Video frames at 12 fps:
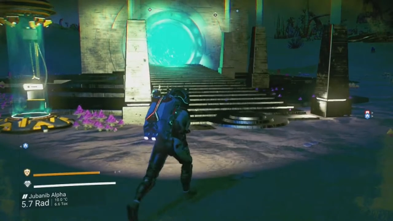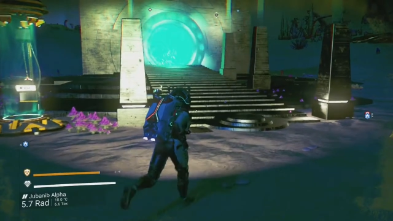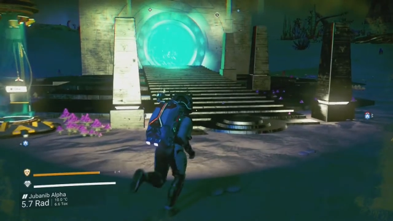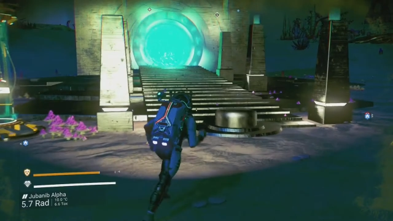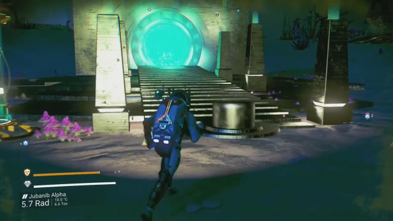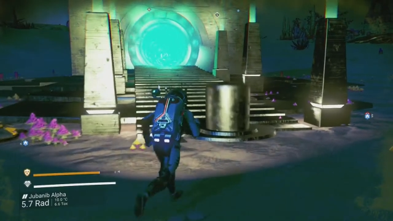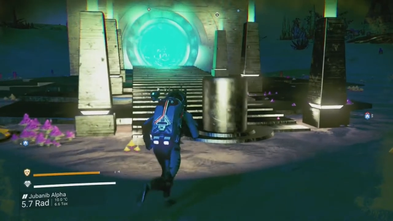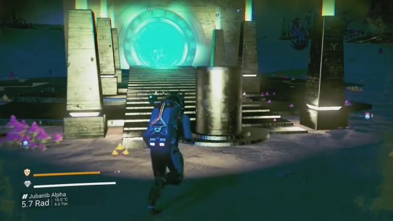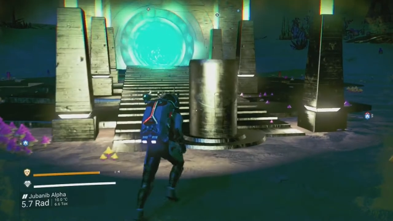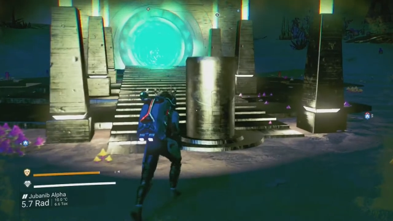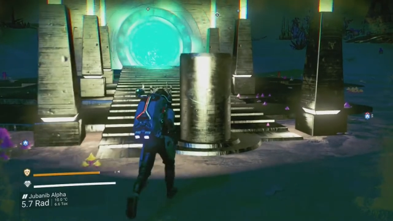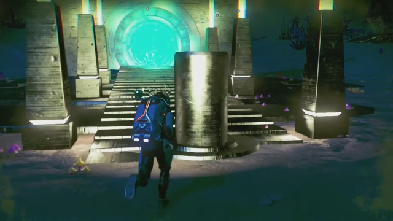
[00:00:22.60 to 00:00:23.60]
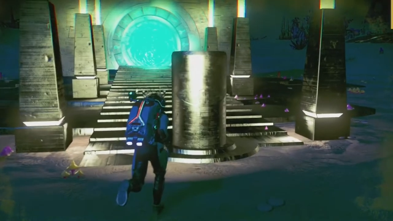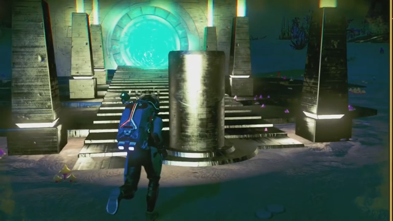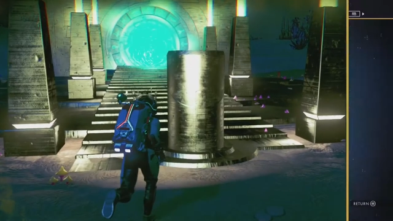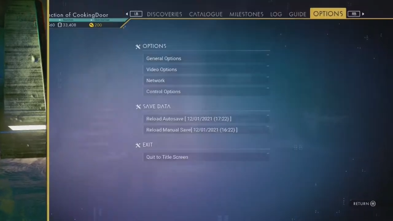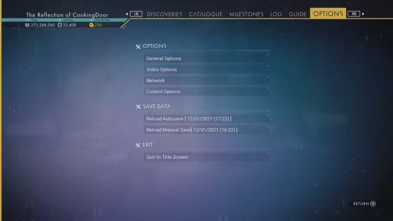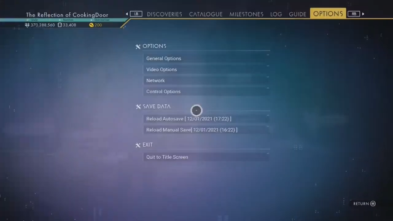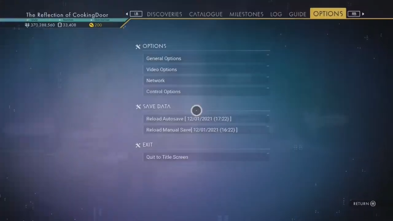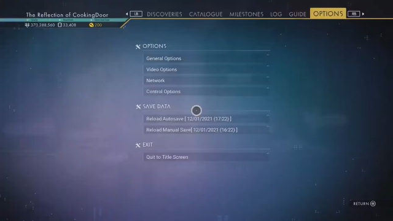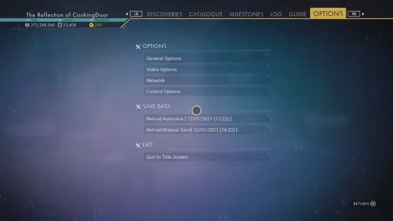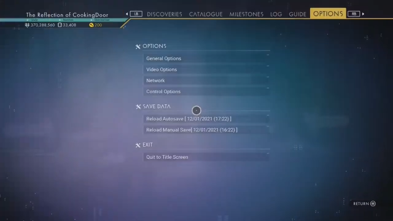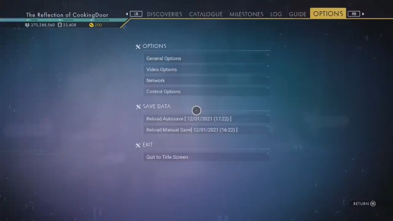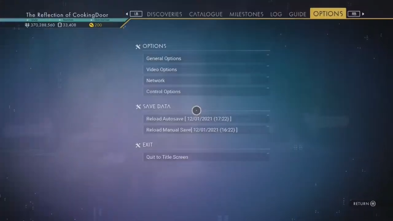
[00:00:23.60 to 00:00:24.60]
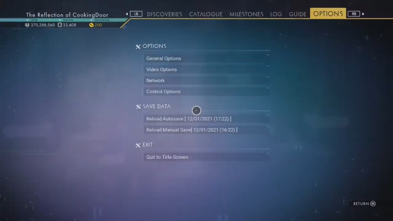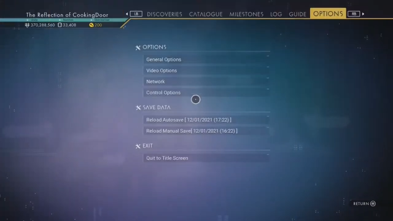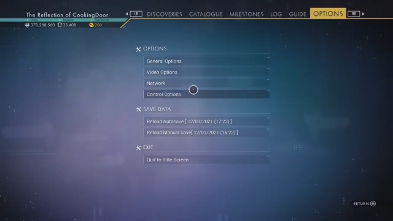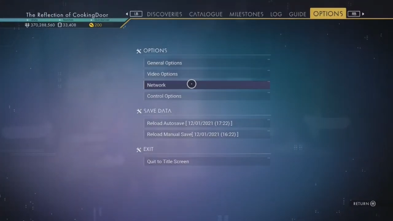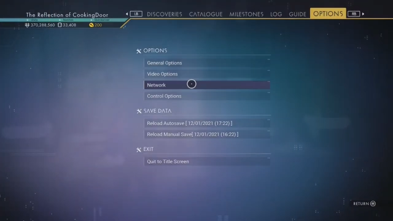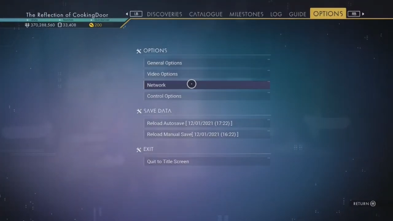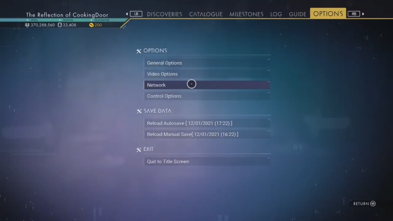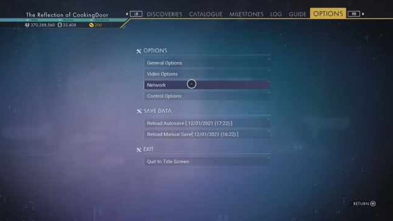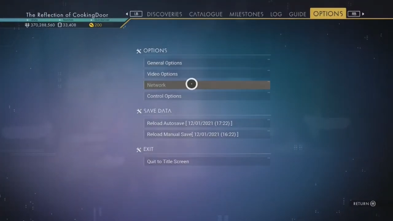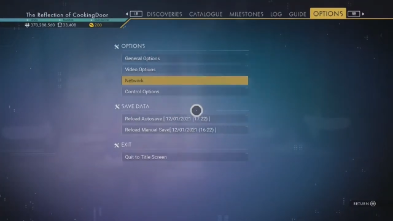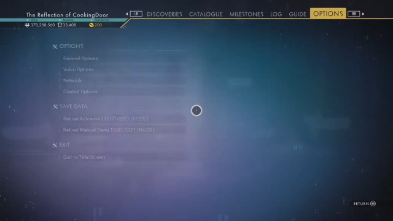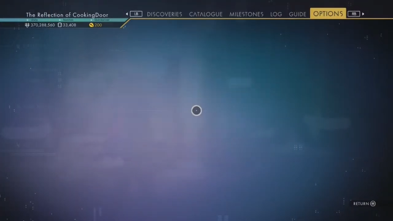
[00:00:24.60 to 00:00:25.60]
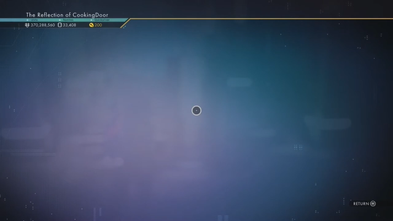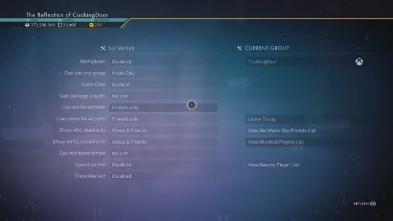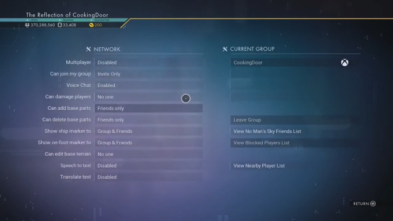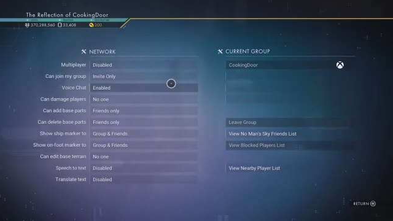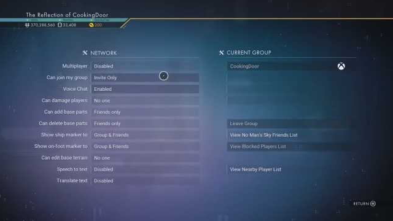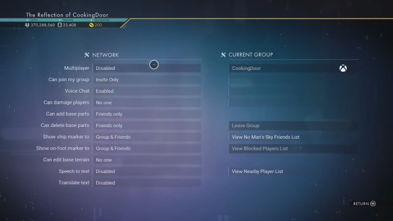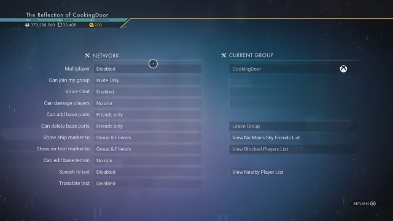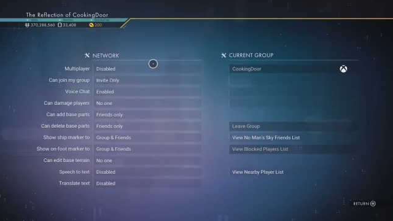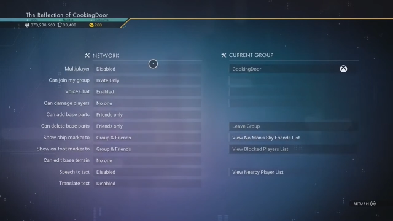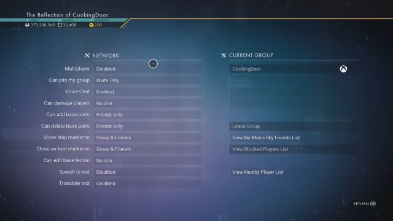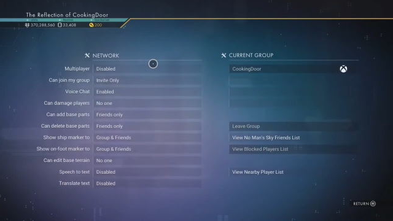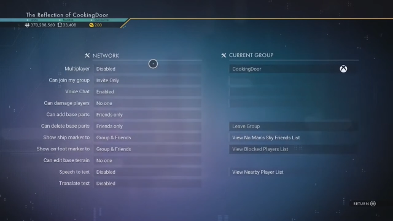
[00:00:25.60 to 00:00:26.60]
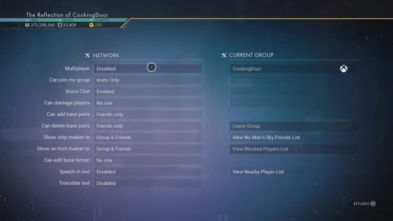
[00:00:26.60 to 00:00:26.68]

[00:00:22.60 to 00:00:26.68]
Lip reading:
(no speaker visible)